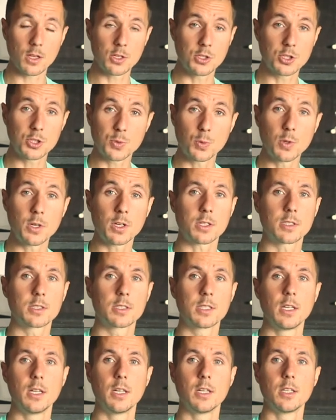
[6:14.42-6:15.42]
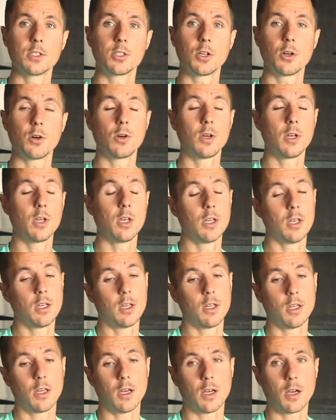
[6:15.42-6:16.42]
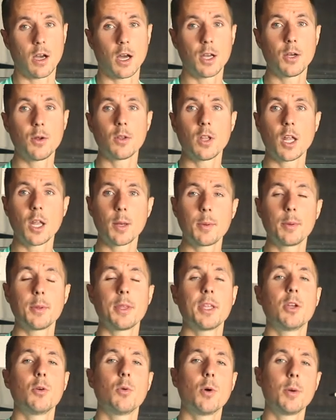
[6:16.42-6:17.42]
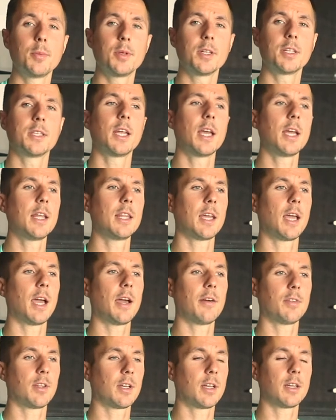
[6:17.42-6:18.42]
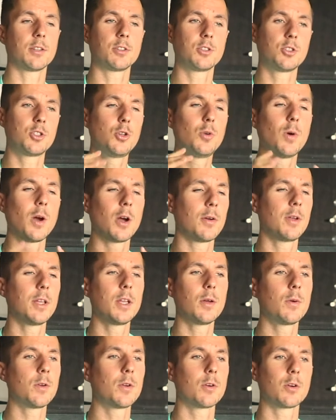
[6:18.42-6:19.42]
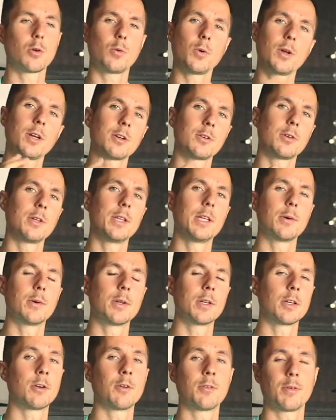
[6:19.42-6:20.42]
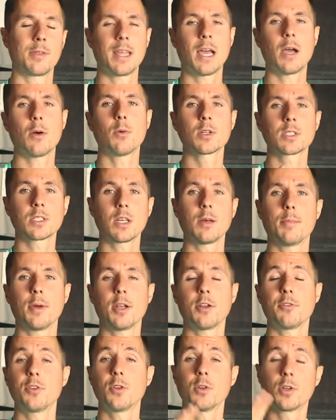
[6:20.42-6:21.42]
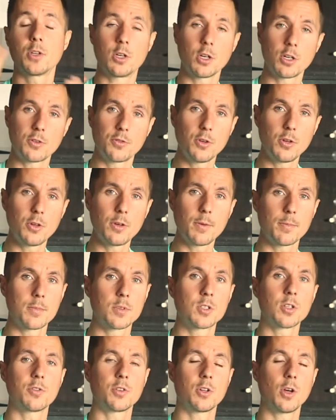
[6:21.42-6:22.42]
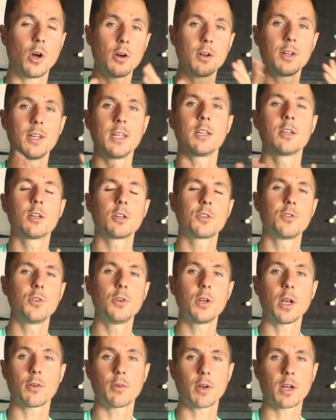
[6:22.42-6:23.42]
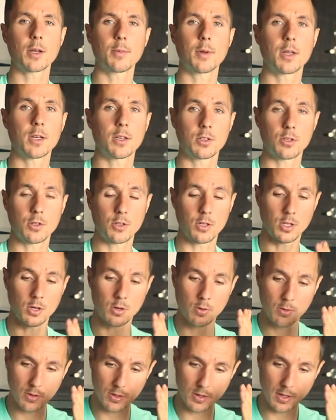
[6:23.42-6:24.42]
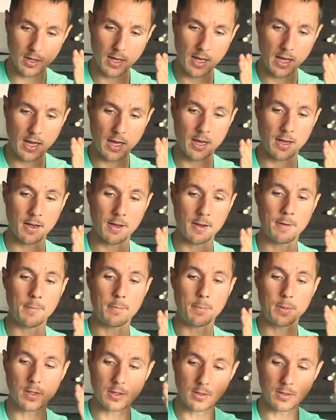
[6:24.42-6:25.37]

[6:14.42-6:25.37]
just works. So I know a lot of people, they do one meal a day and they have like a 2-hour eating window or a 1-hour eating window. That works a lot better if you're doing cooked food. So if you are eating cooked food, I'd recommend, you know,